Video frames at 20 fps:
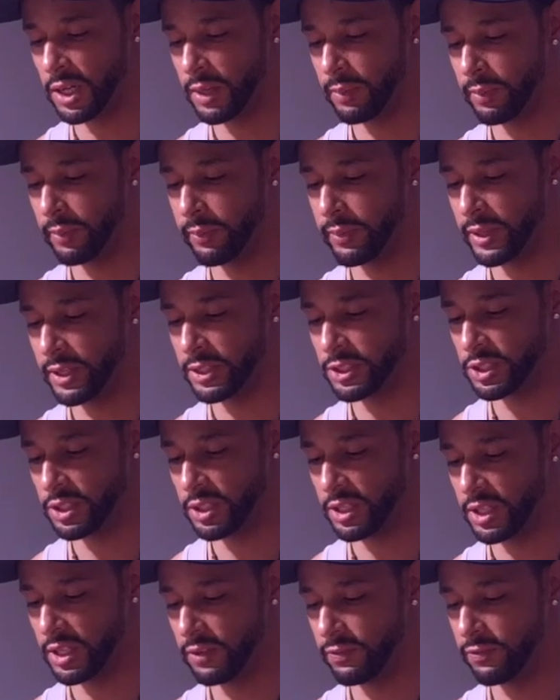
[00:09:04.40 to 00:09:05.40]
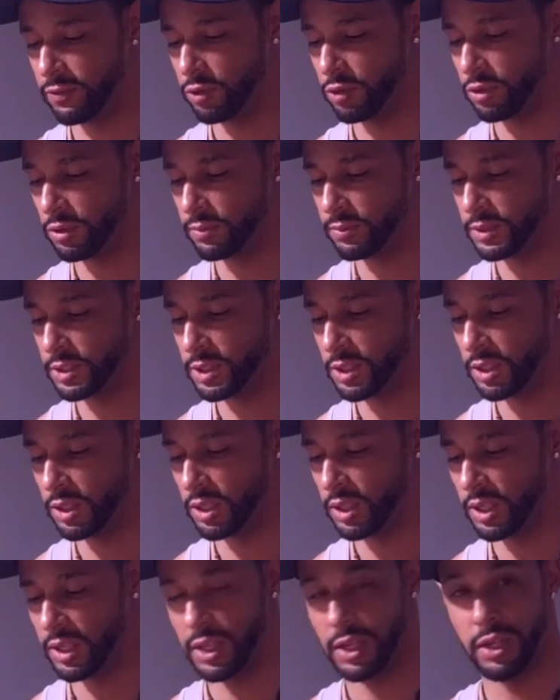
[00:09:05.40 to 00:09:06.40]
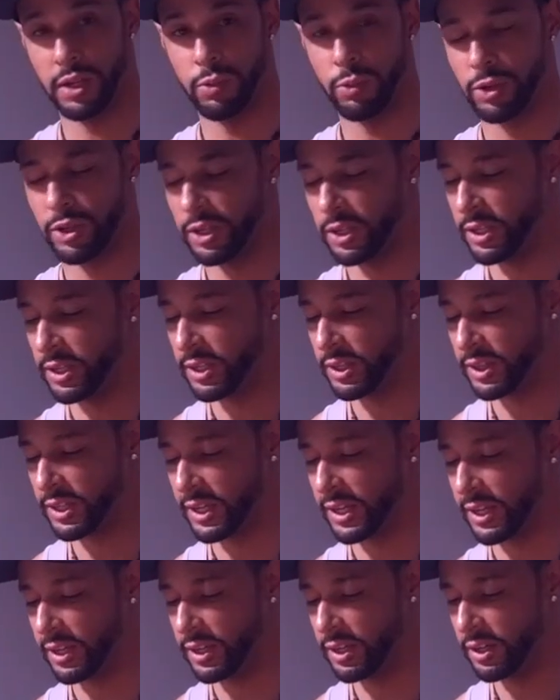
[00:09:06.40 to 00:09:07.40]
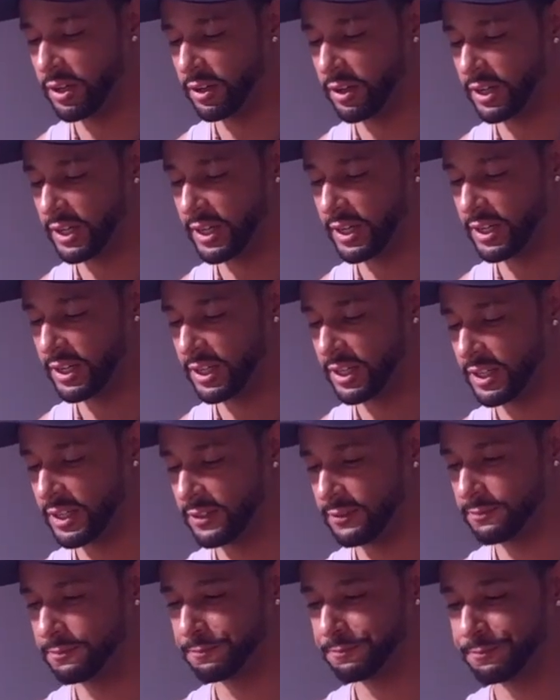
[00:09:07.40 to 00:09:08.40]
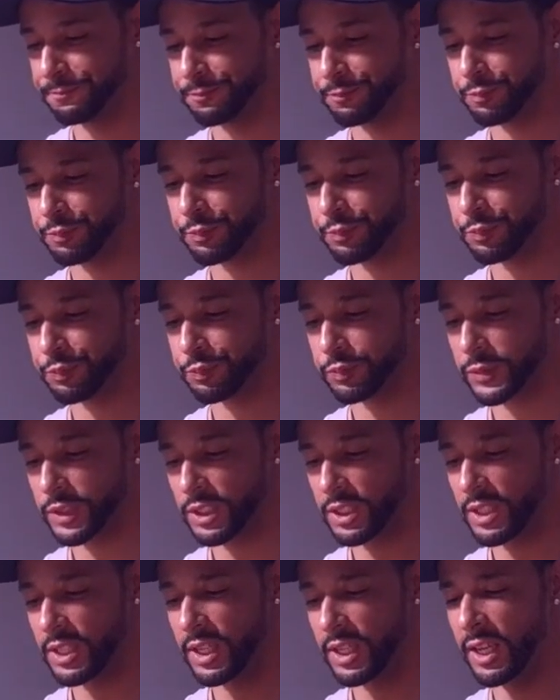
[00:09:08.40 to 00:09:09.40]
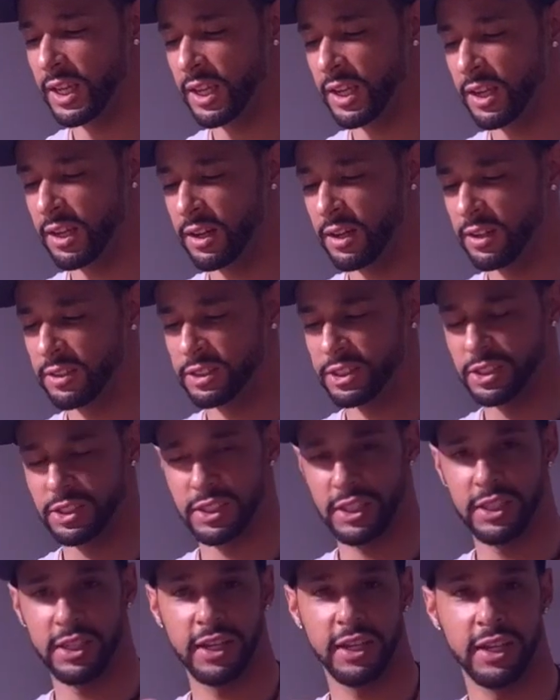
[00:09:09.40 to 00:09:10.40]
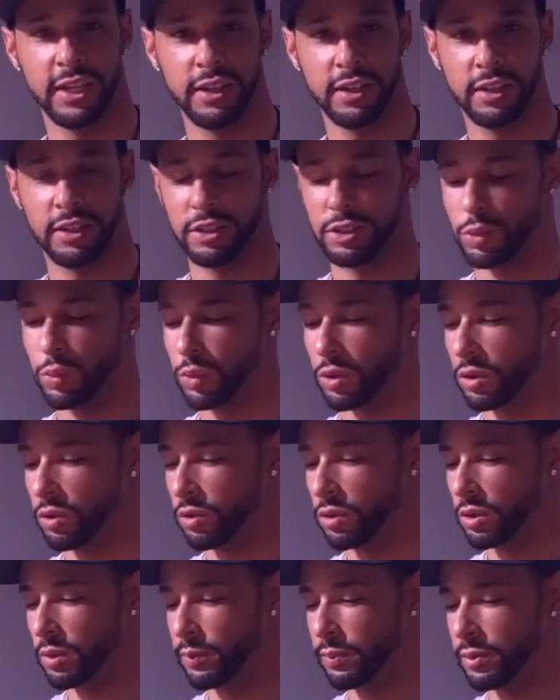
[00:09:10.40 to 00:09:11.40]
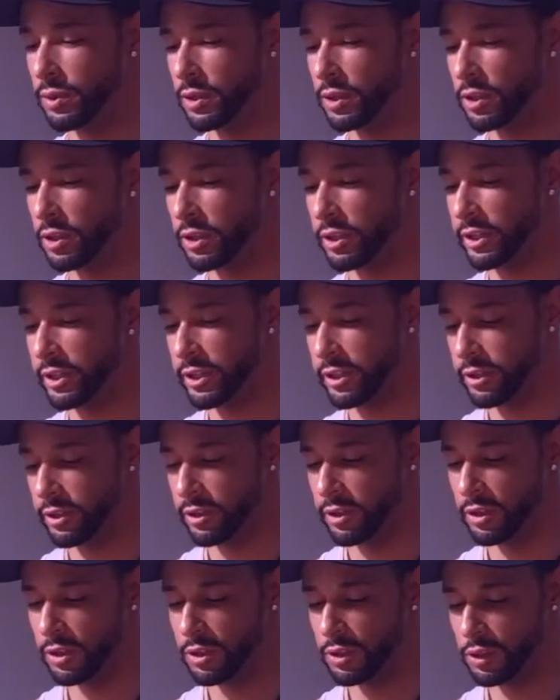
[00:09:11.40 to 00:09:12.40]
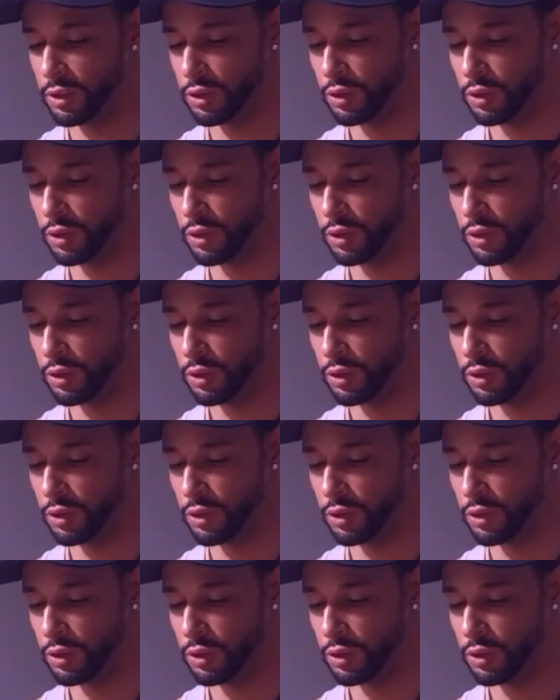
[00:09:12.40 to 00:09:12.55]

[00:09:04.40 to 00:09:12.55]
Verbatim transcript: carbon-based life forms and we're going to hit that gear icon. And just at the end of this, we're going to put on here